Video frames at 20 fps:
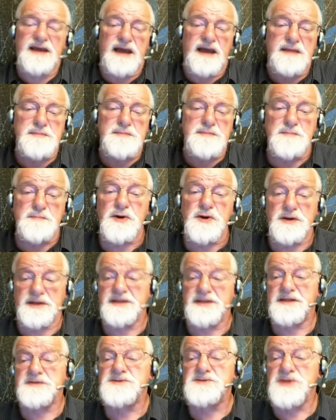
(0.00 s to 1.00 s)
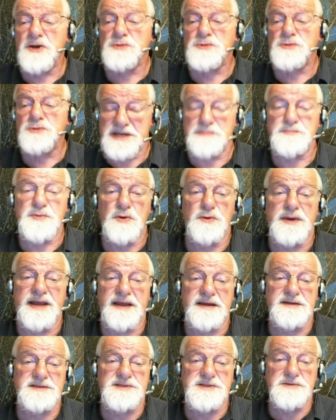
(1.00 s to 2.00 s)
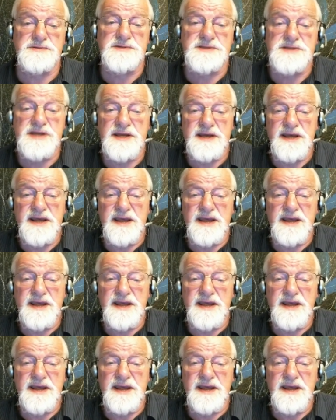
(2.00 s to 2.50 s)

I mean, partly there's no simple answers,